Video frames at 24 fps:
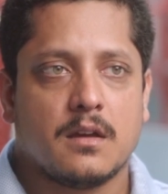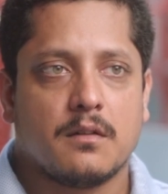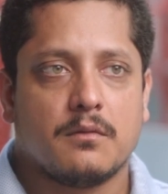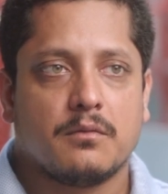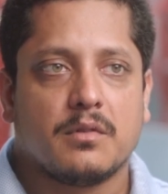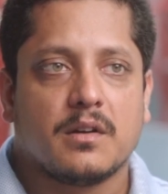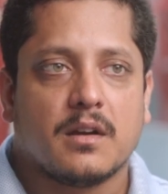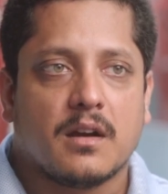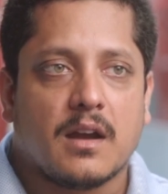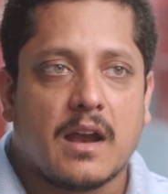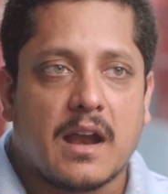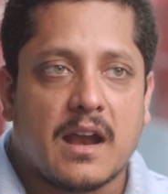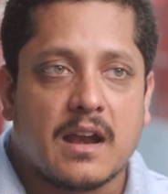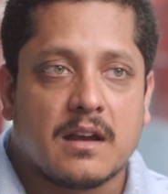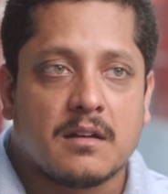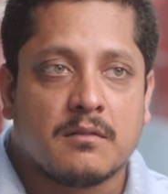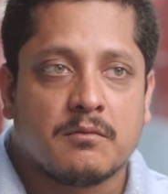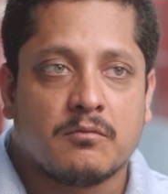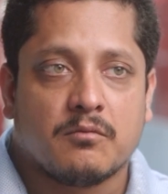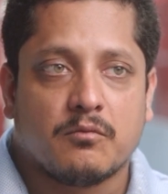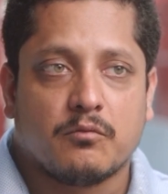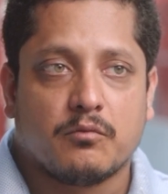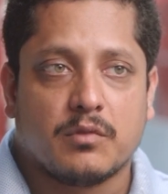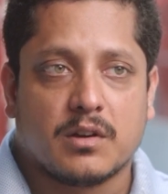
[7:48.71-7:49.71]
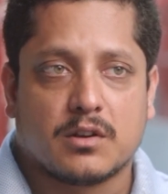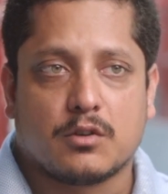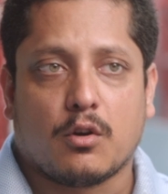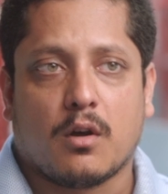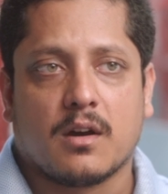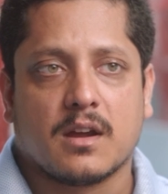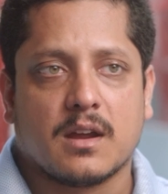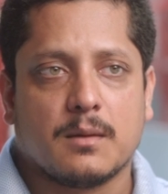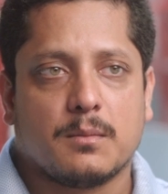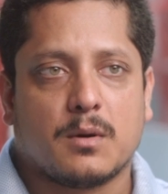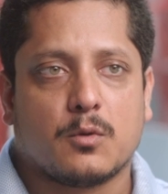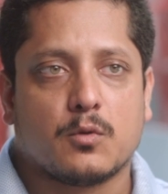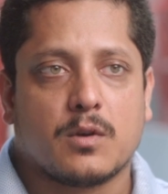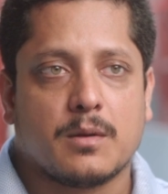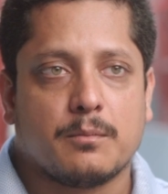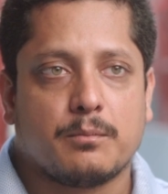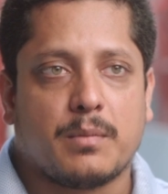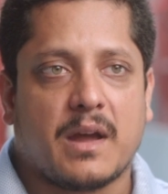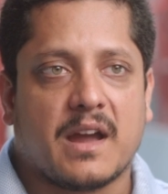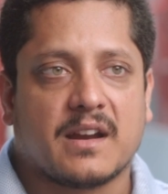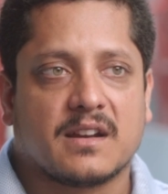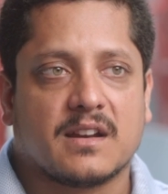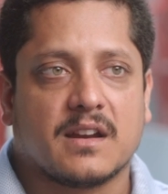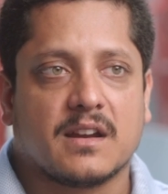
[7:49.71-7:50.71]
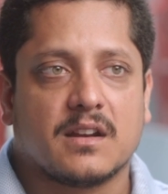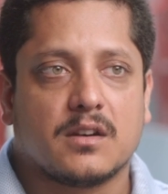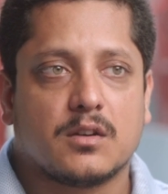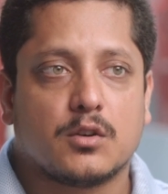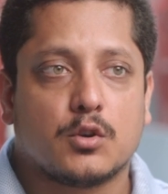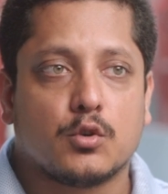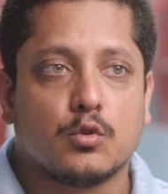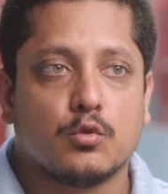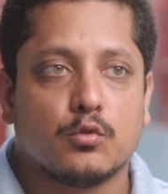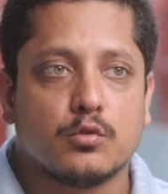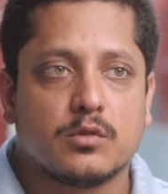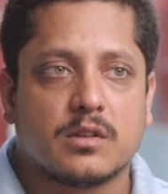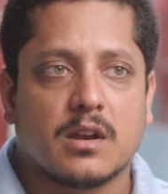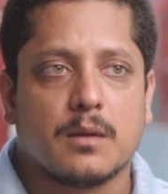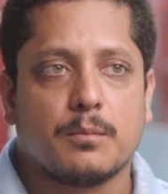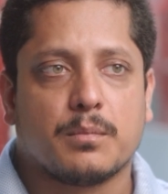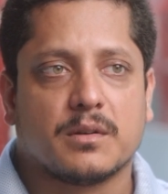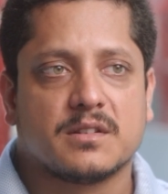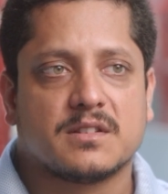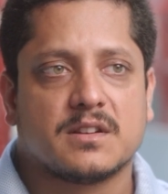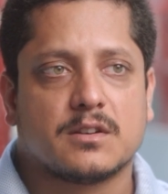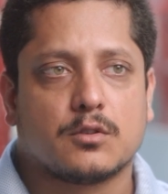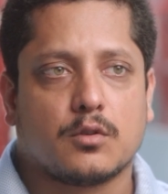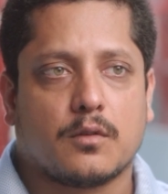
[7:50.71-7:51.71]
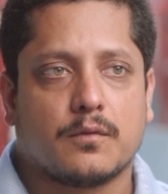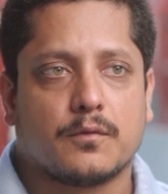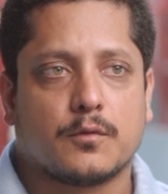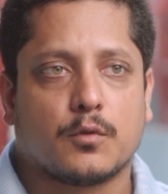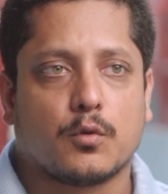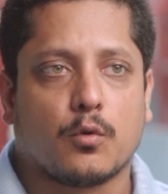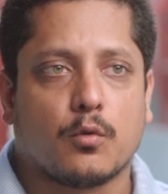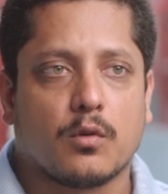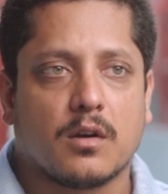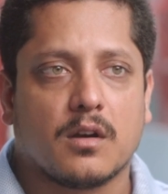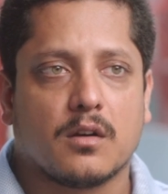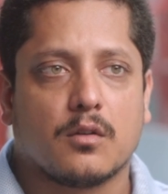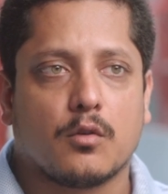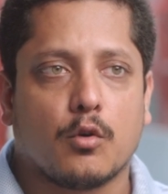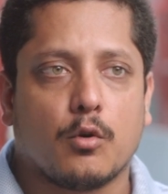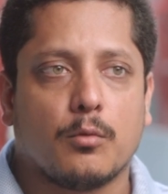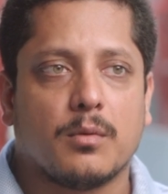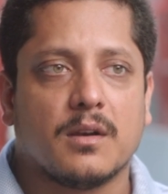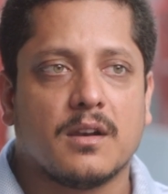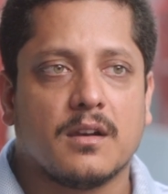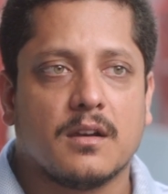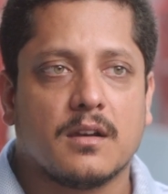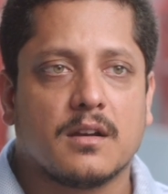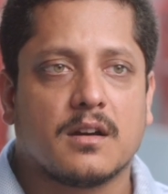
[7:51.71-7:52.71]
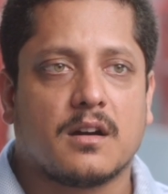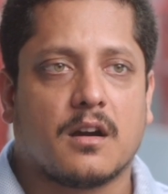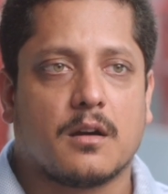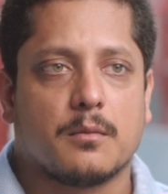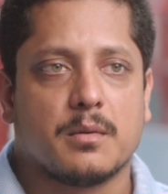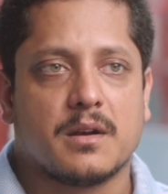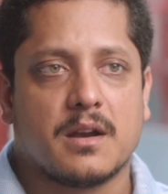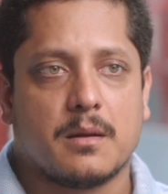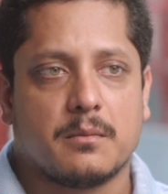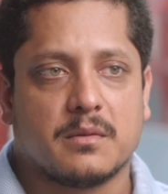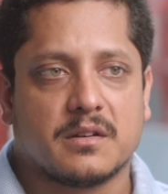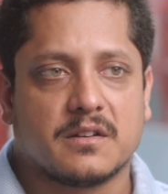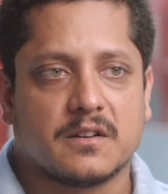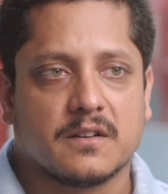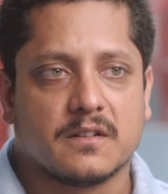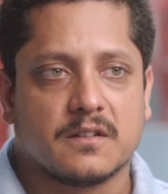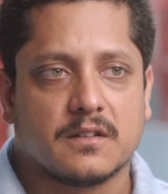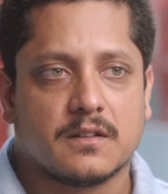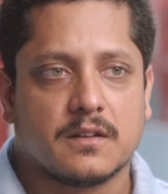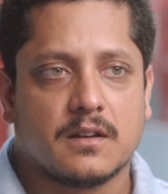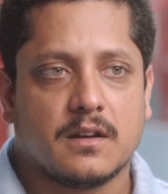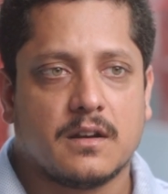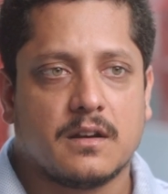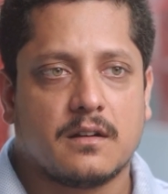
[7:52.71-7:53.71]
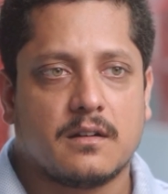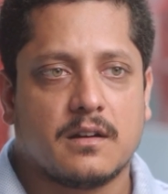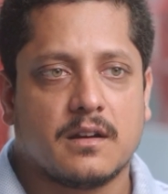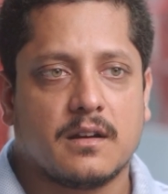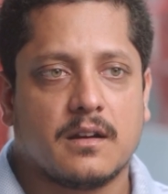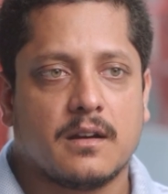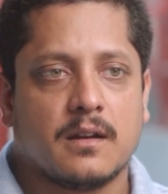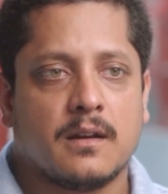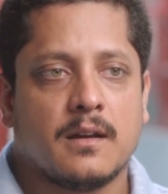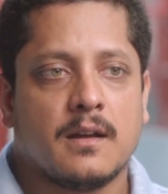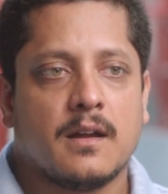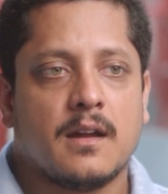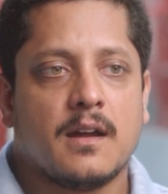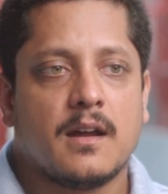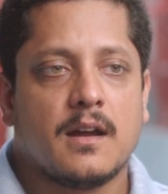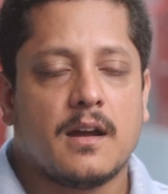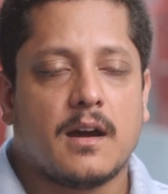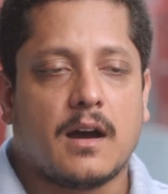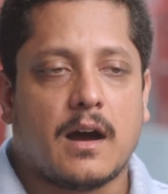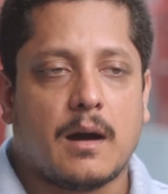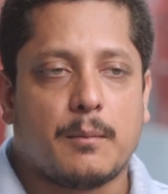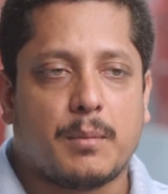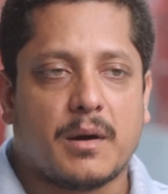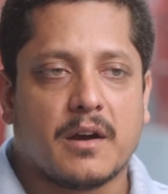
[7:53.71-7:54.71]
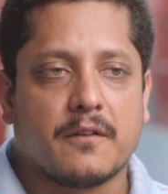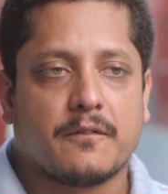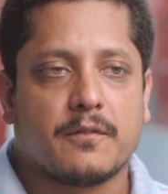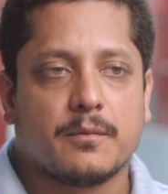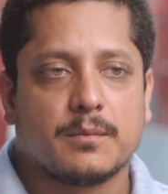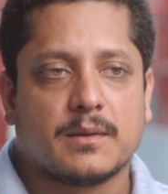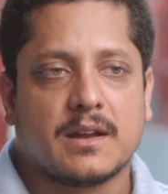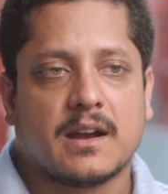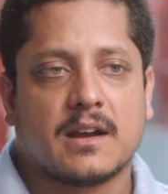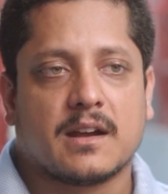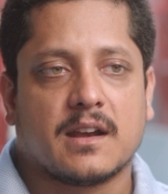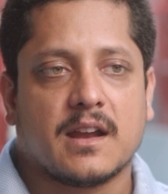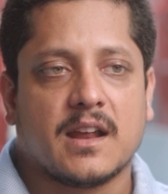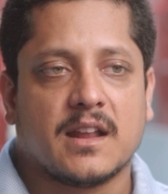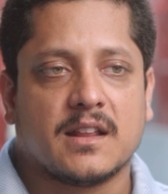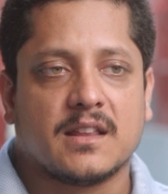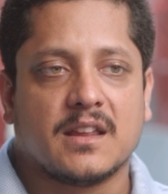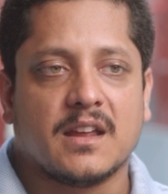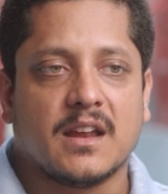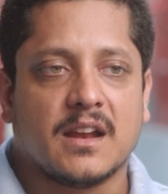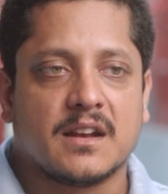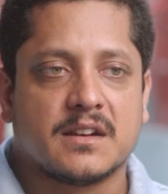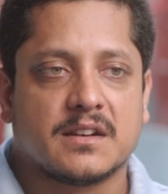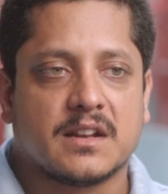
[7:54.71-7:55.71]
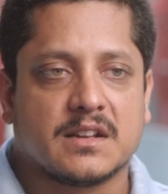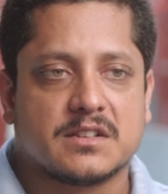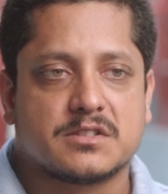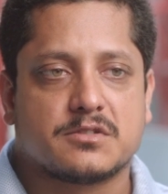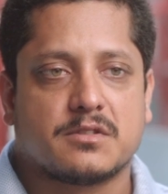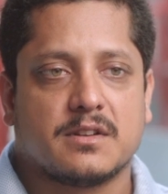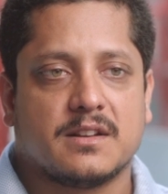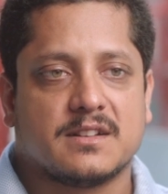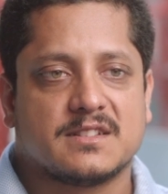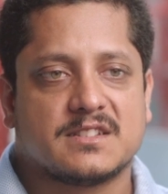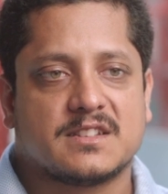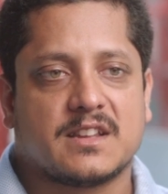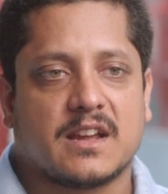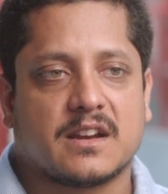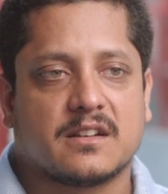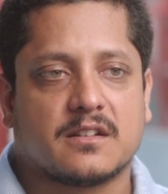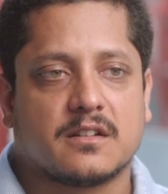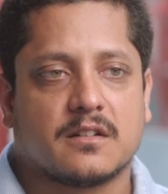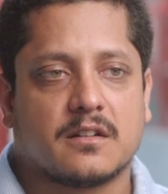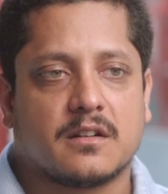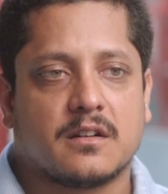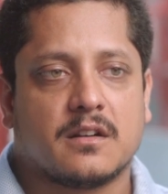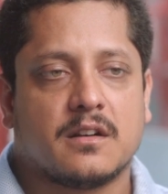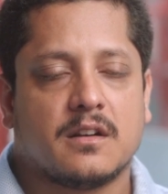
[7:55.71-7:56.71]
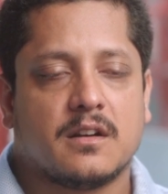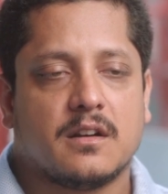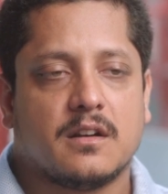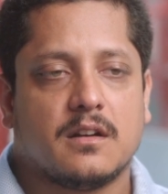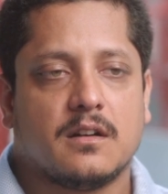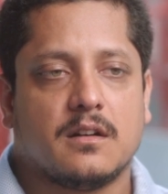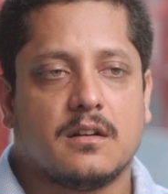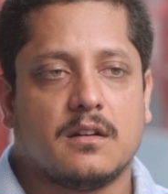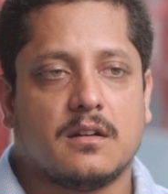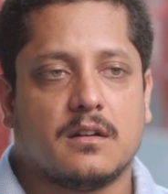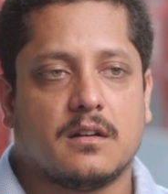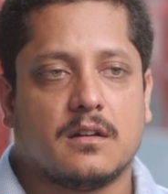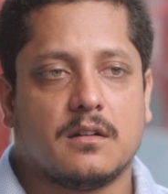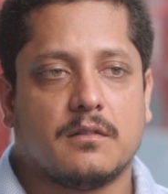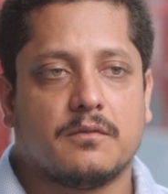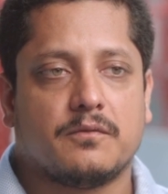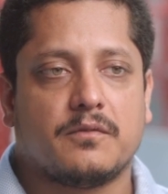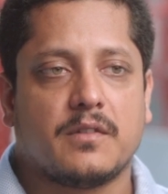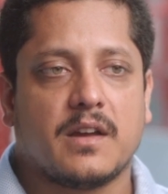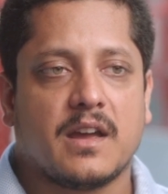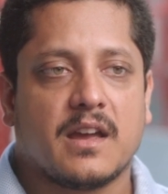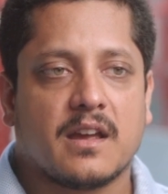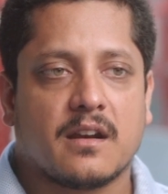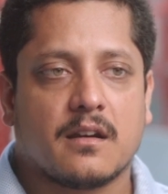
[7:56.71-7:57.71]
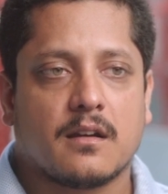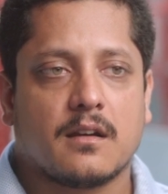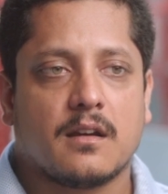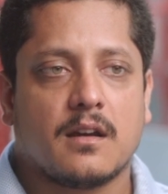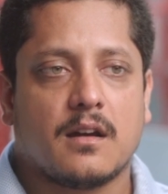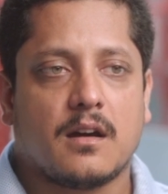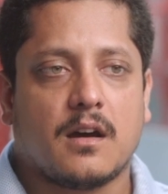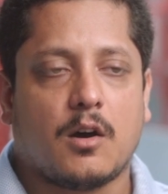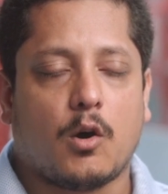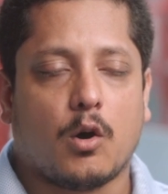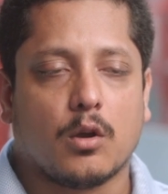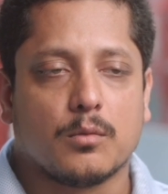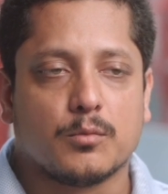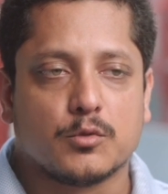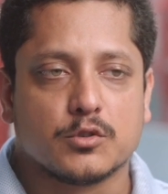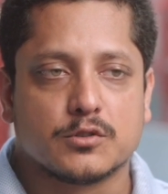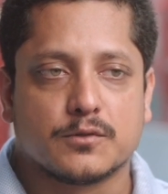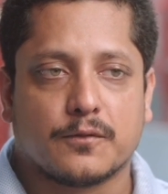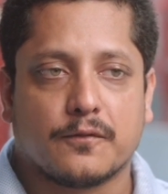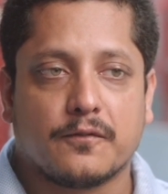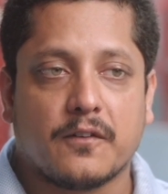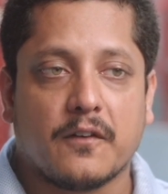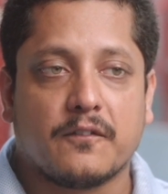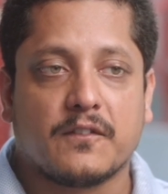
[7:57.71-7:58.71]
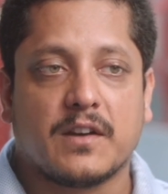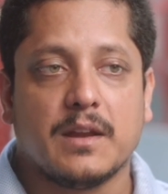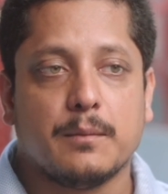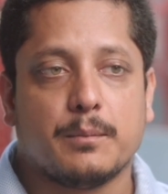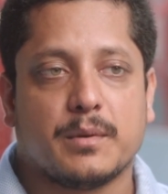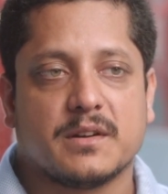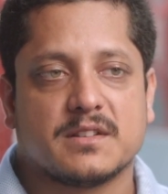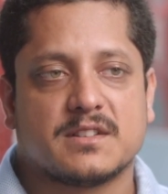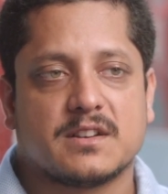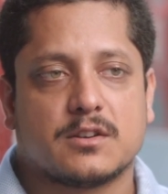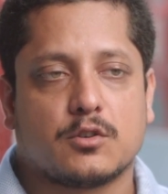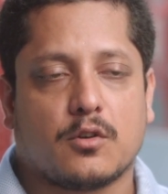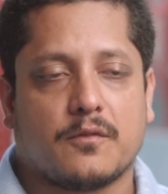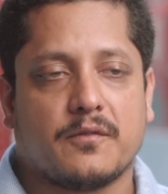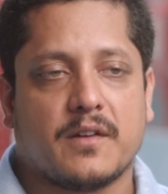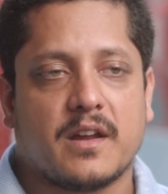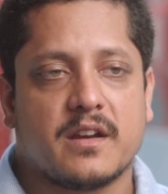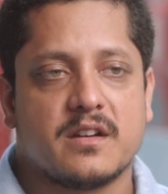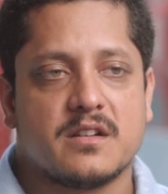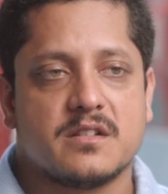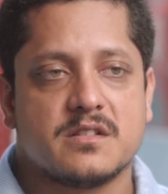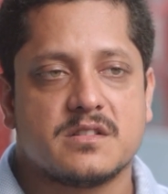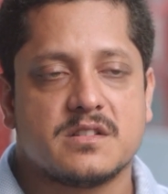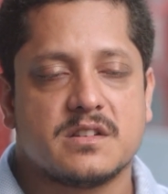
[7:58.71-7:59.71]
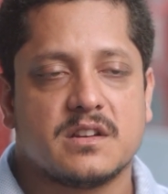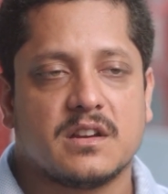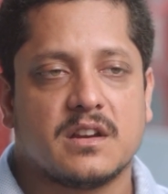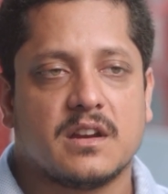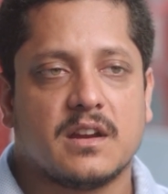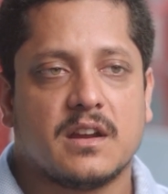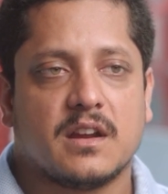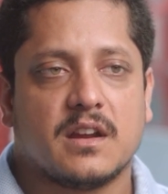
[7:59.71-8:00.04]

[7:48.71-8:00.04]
We're, and we're talking about impacting 2 to 3% of total global carbon emissions, right? Apart from that, in the industrial sector, uh, where almost 50% of energy